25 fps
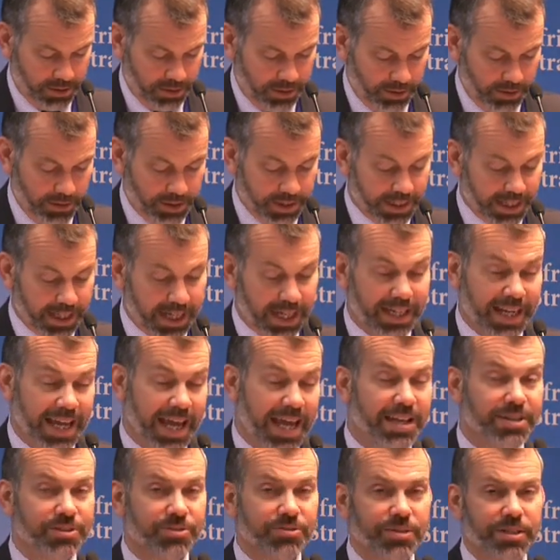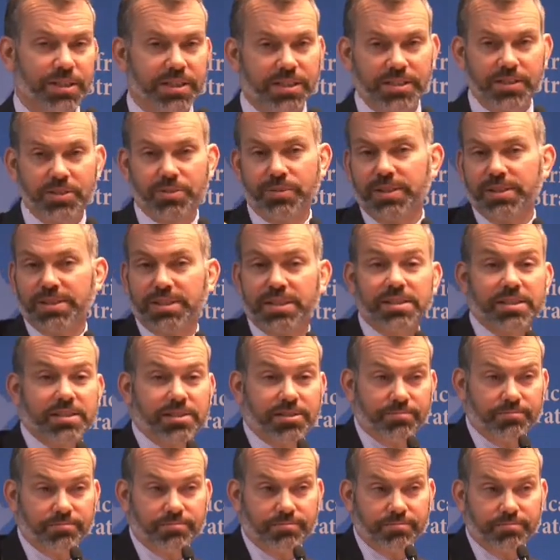or to gain entry into a
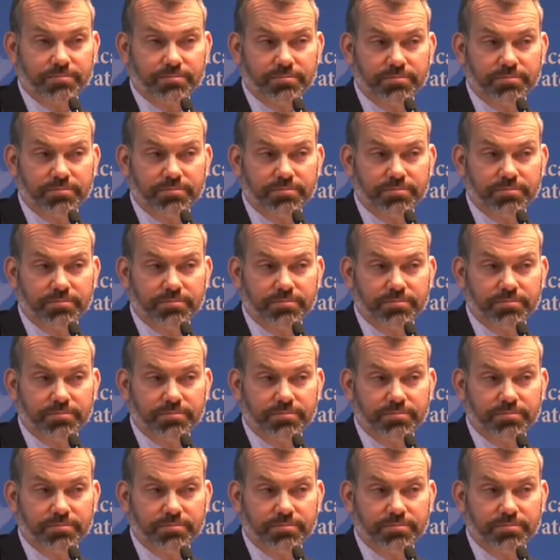system,